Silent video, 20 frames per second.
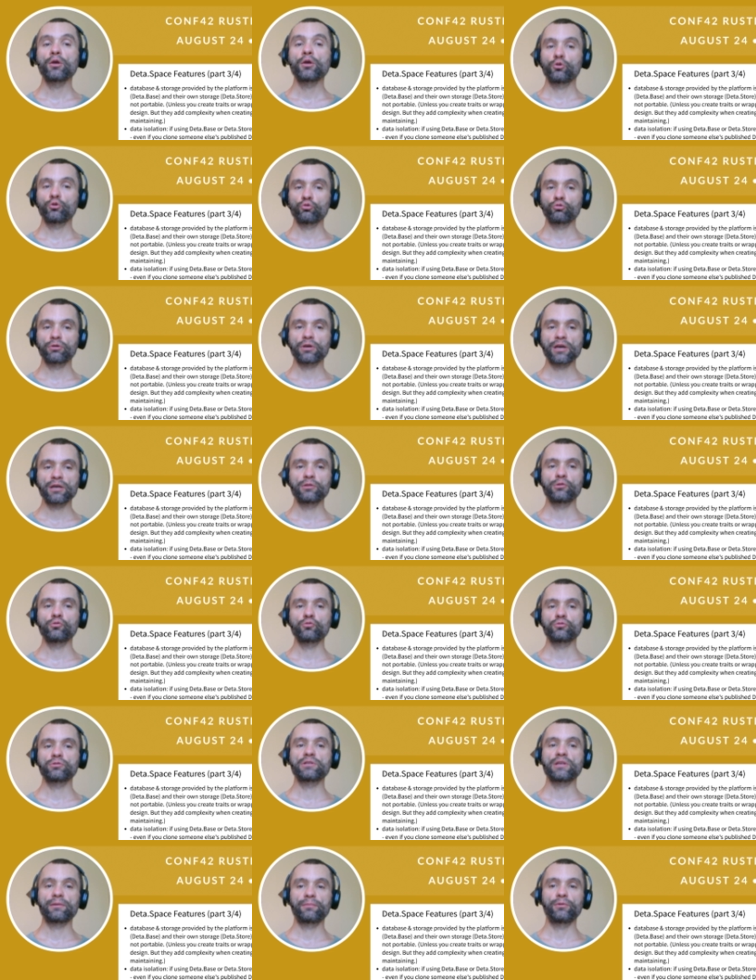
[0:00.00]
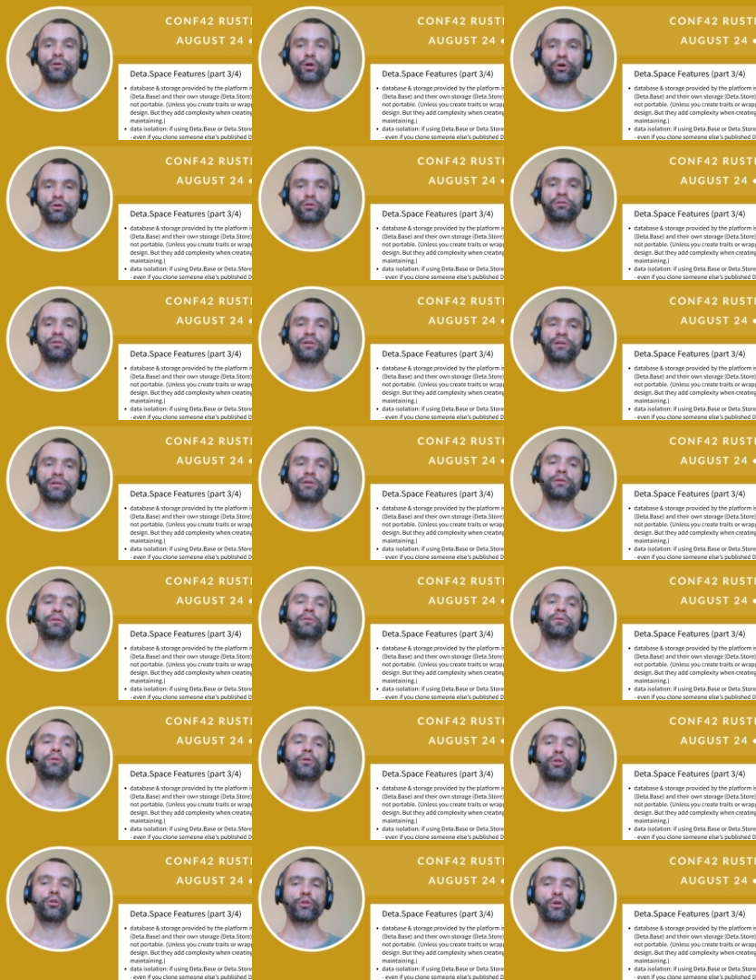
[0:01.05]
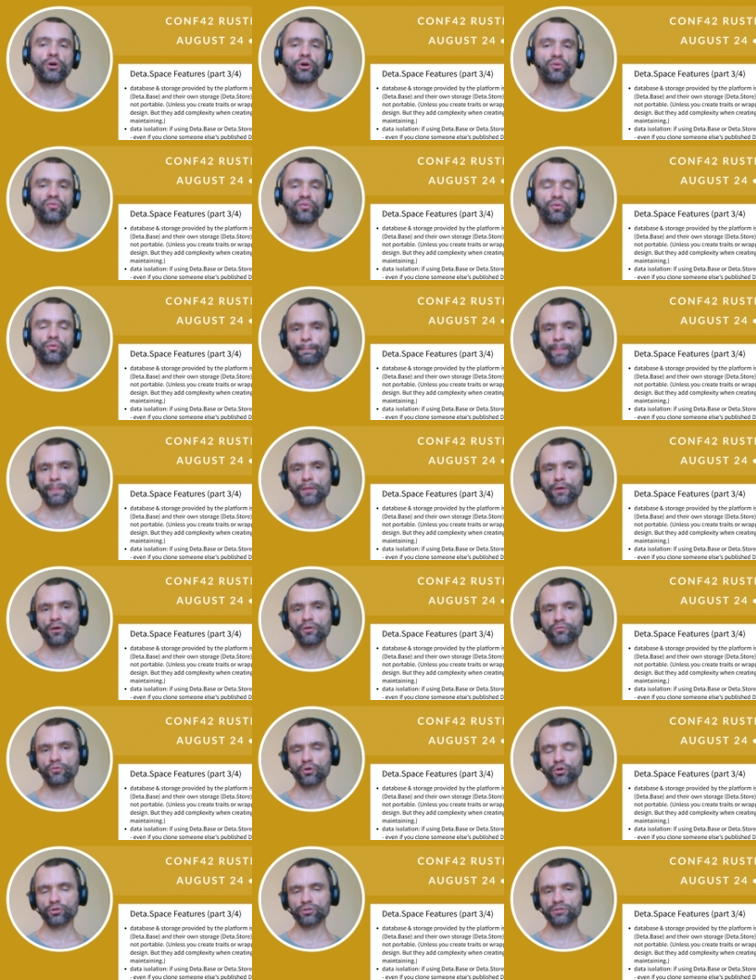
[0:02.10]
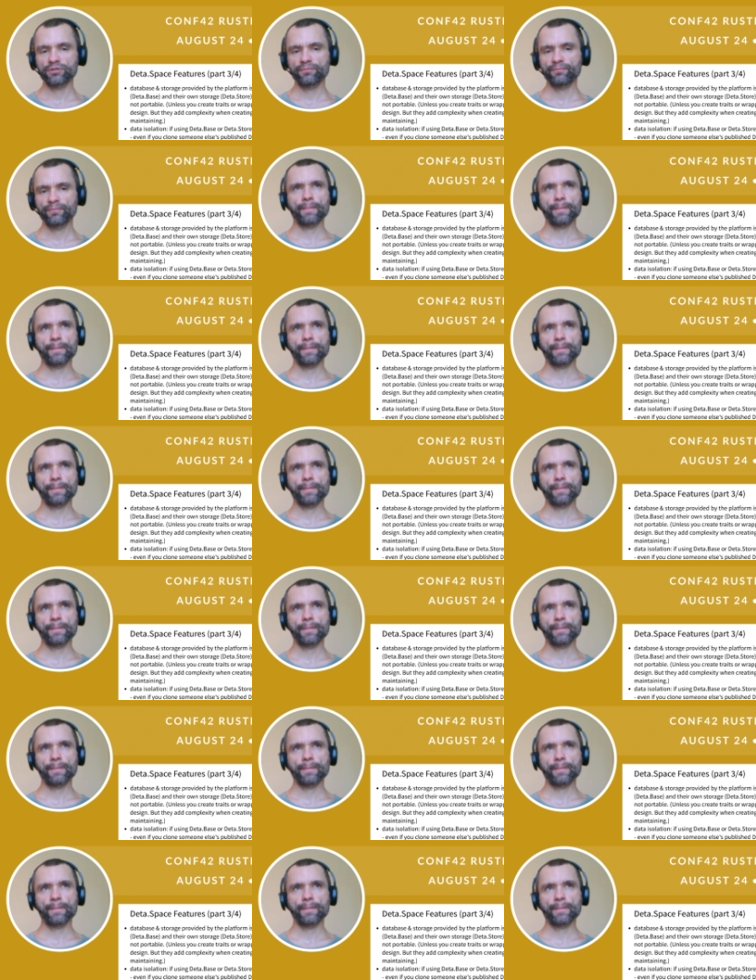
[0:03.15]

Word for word: You can use them locally, though, of course.